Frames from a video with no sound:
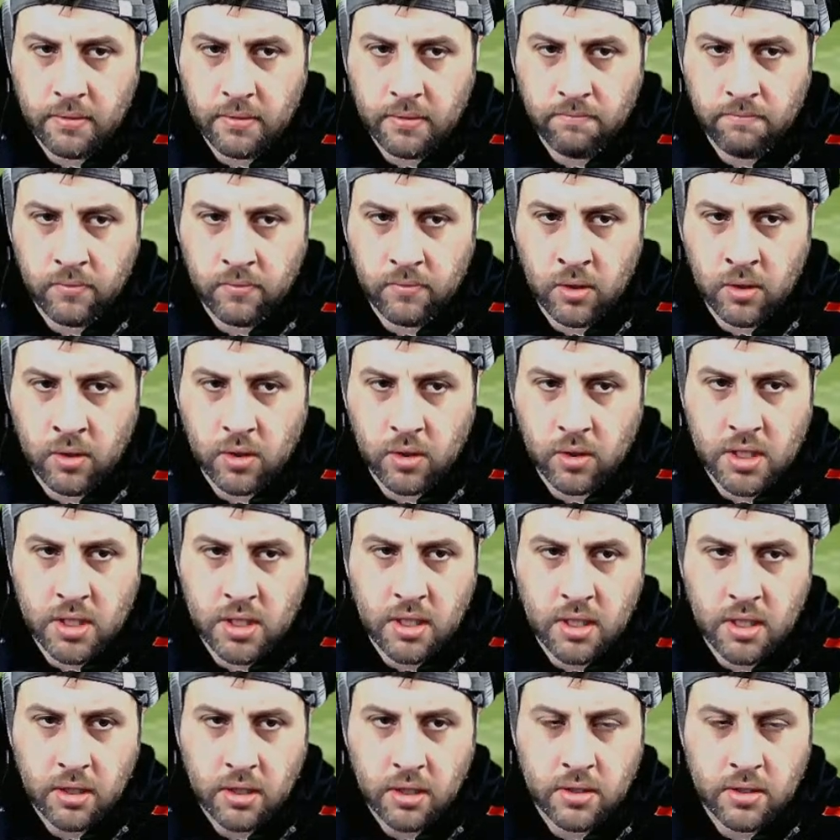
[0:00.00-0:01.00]
looks
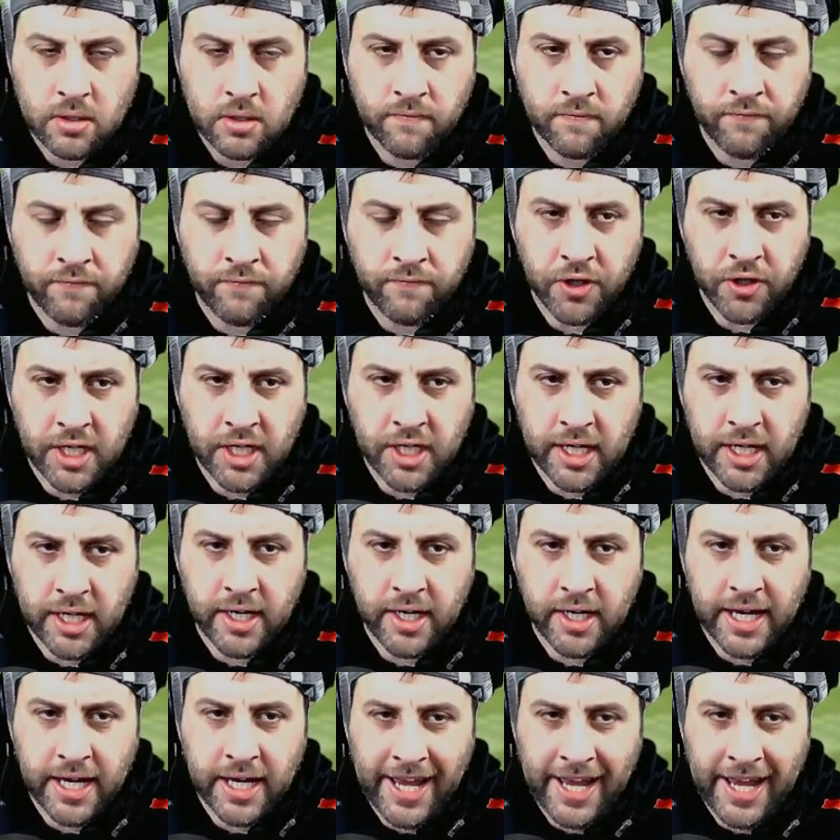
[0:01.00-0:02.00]
for the kick
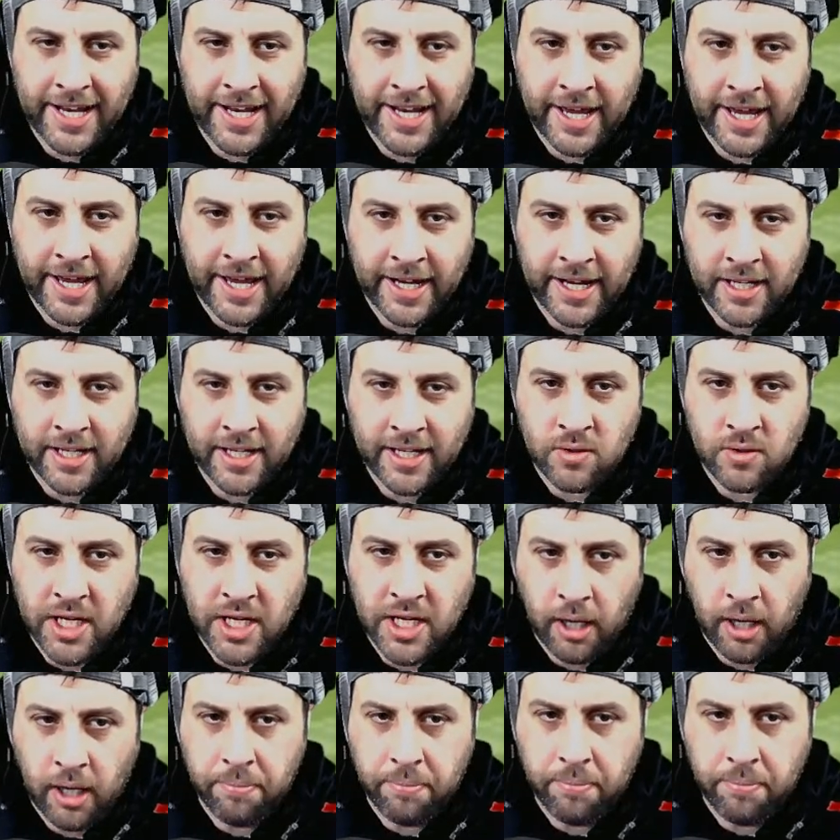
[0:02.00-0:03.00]
again, and it goes up.